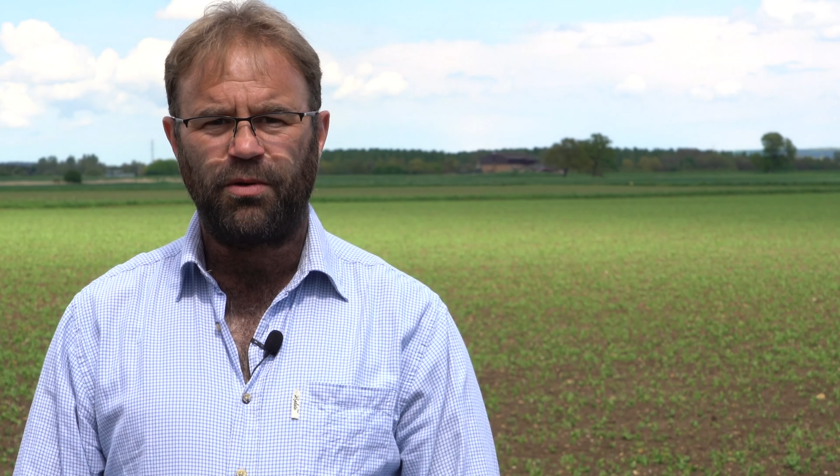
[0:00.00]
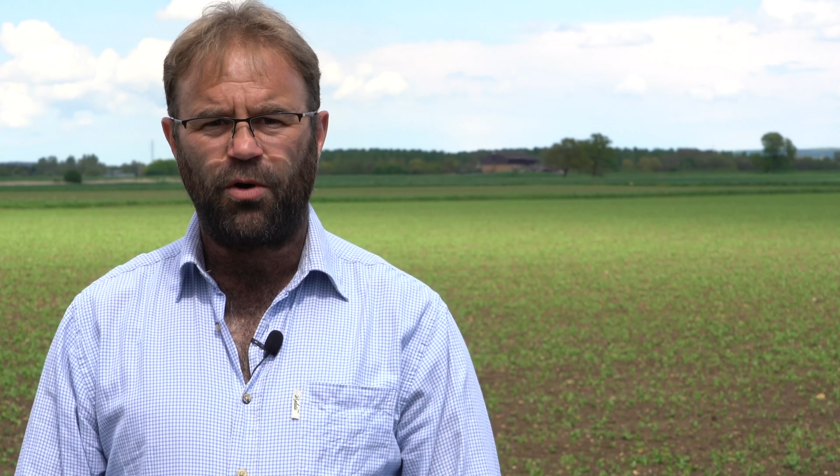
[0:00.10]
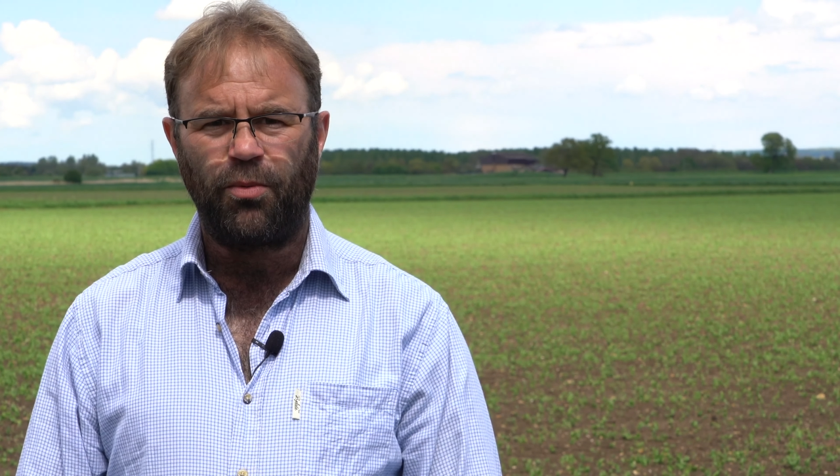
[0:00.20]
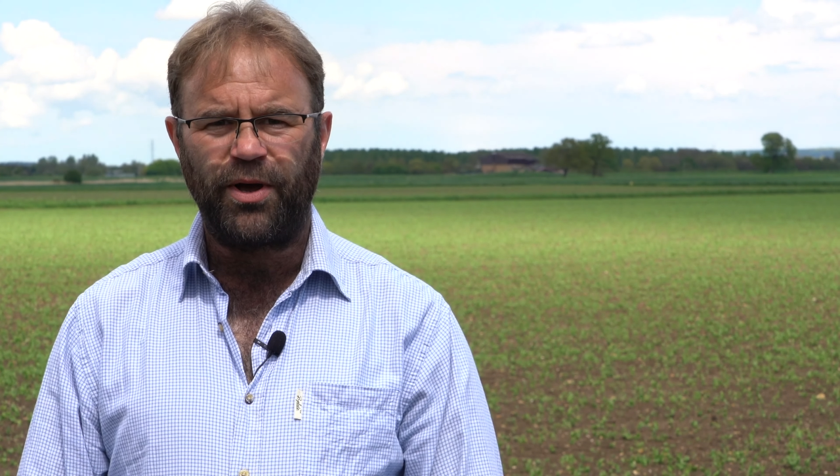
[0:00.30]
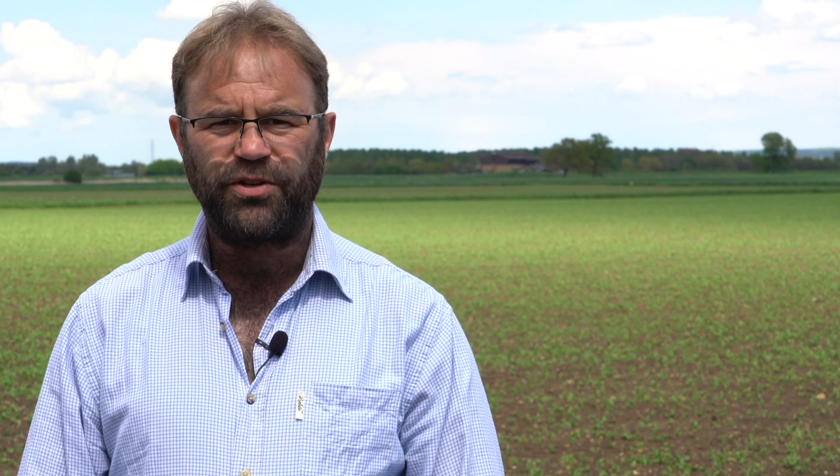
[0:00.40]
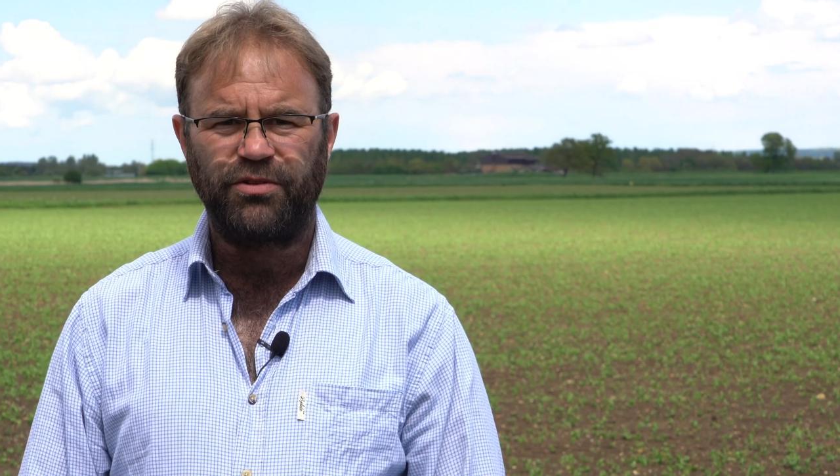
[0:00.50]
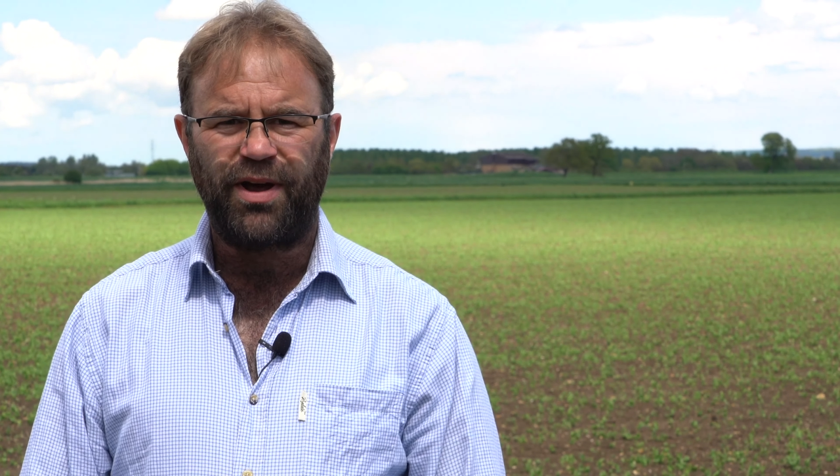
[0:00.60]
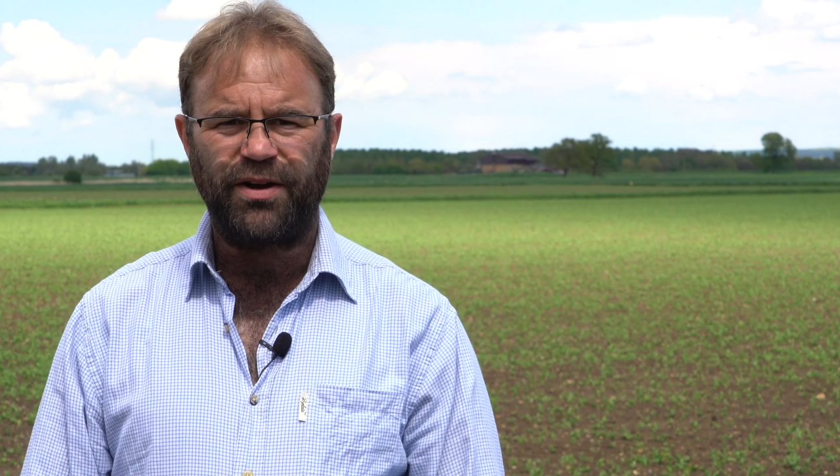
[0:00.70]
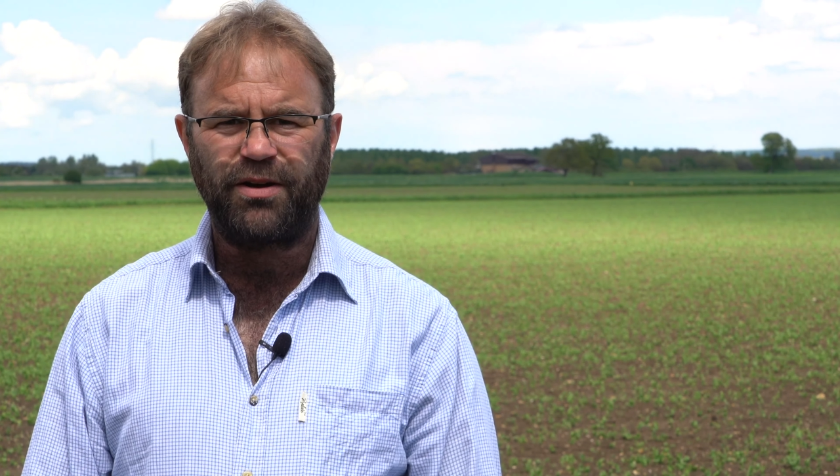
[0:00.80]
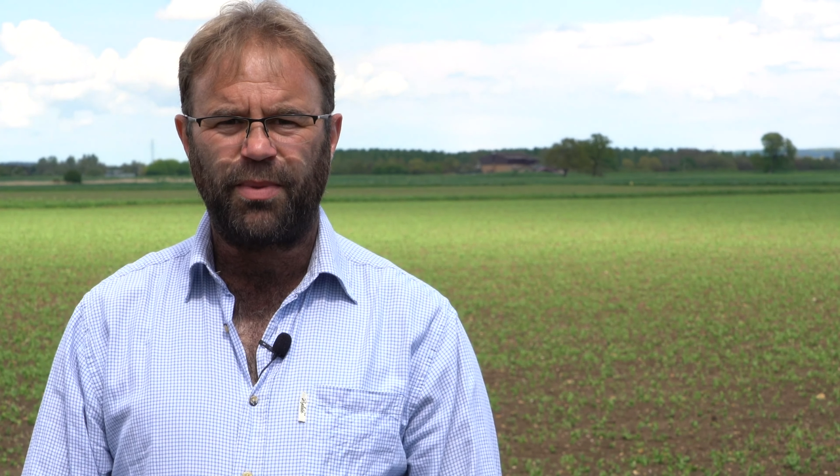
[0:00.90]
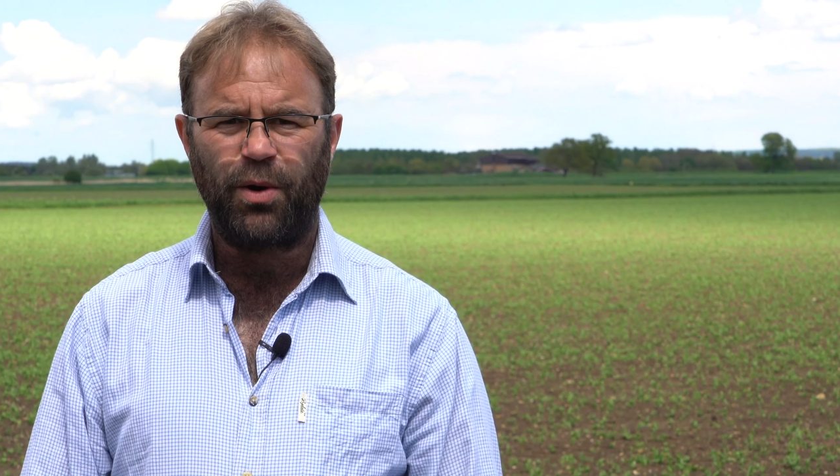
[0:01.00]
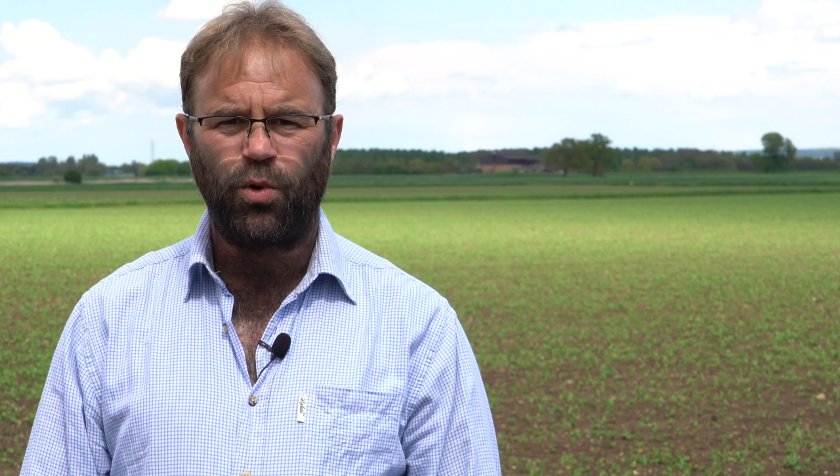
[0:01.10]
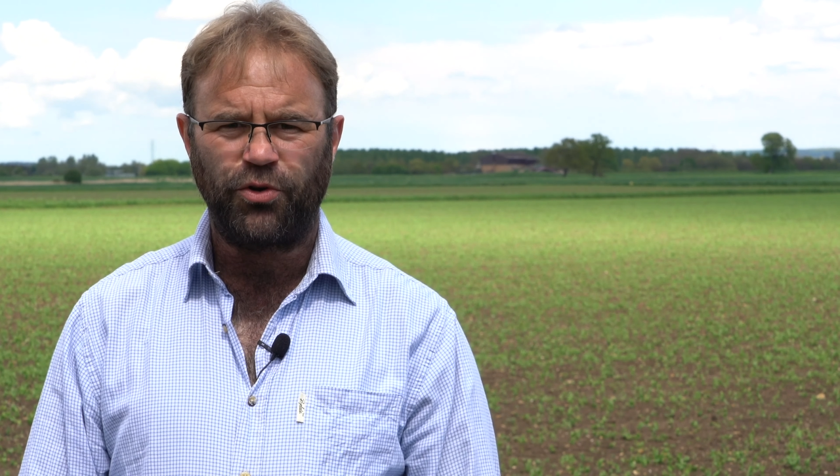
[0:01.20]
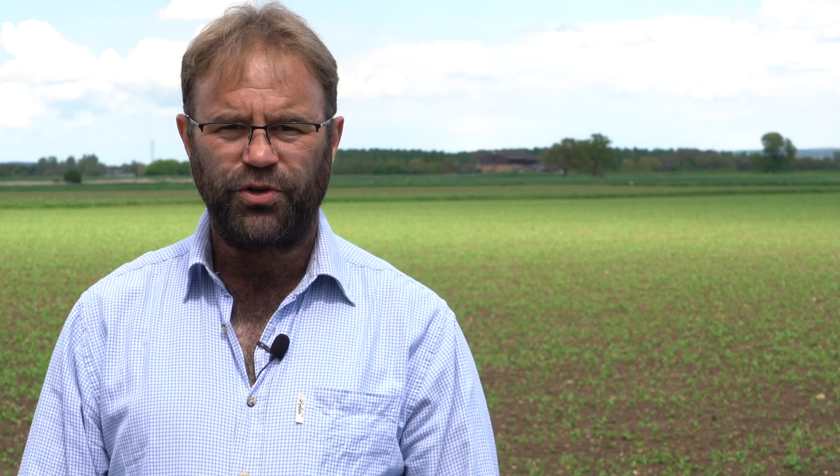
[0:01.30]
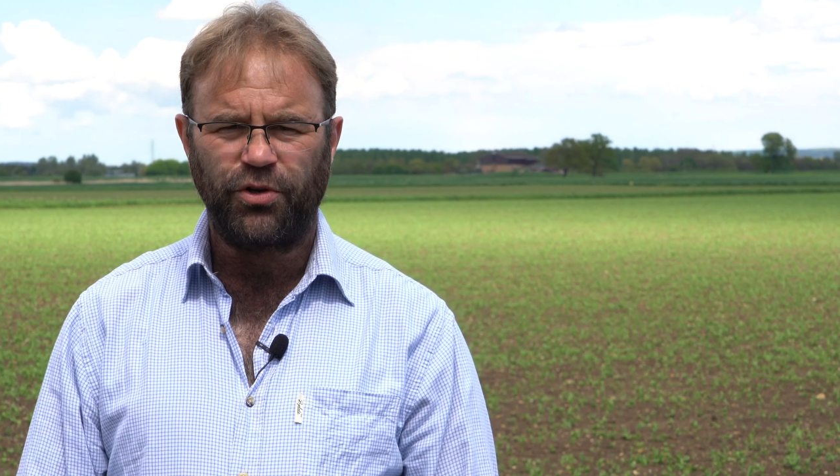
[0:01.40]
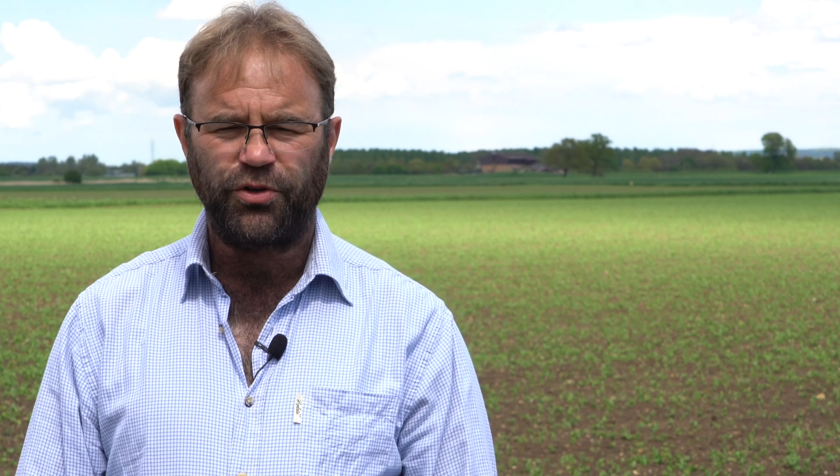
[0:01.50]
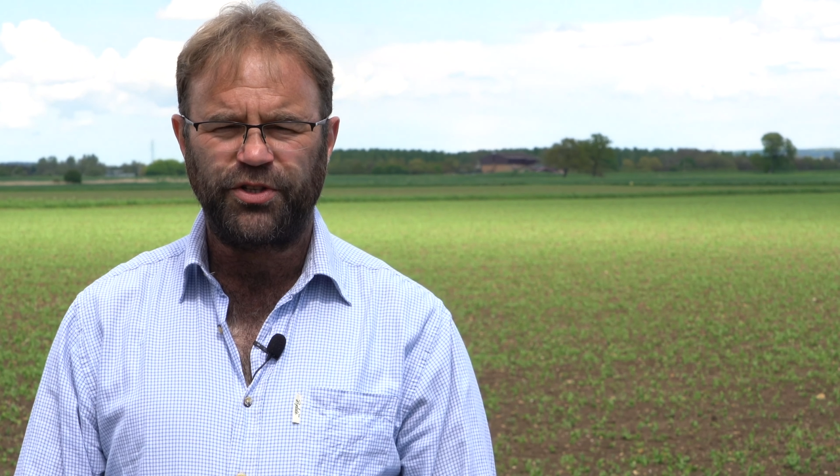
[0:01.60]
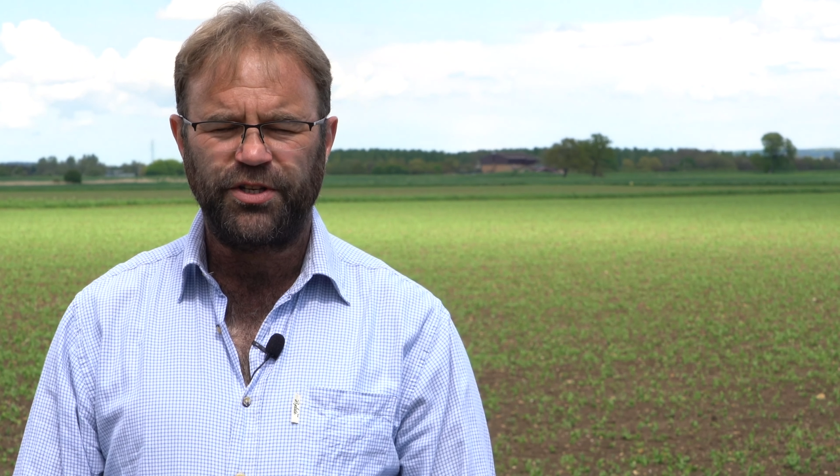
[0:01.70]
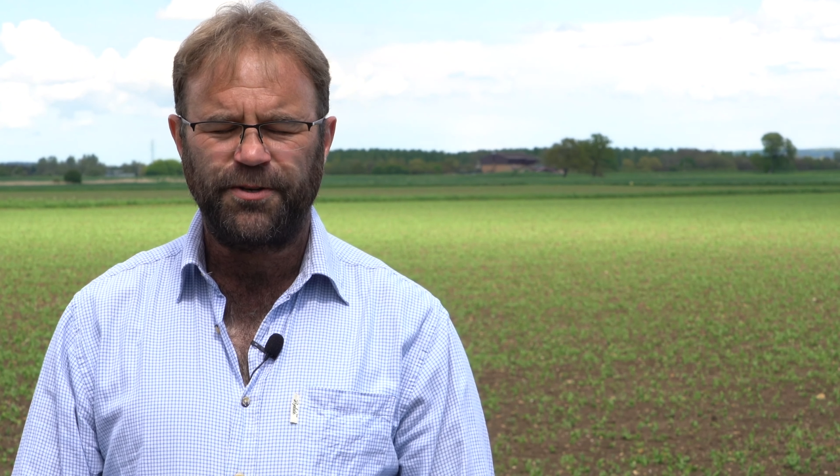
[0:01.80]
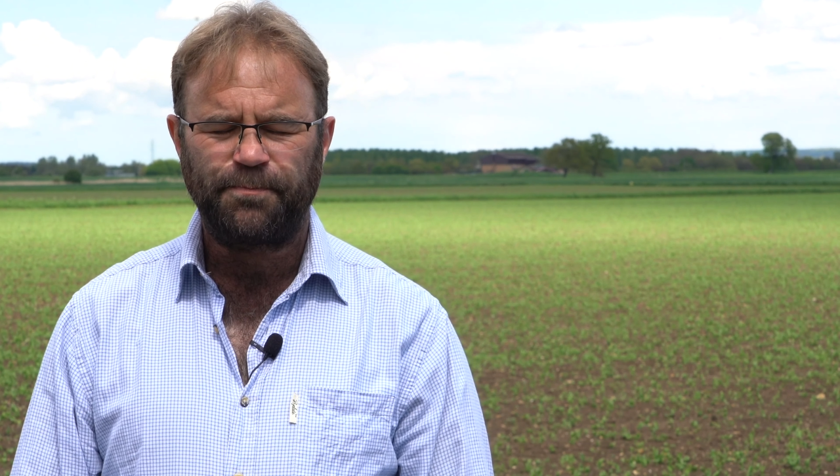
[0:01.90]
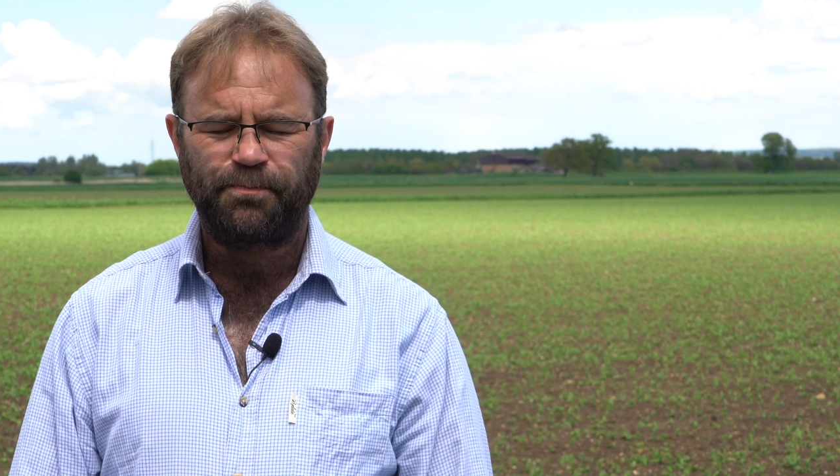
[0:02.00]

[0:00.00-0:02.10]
almost surrounded by watercourses.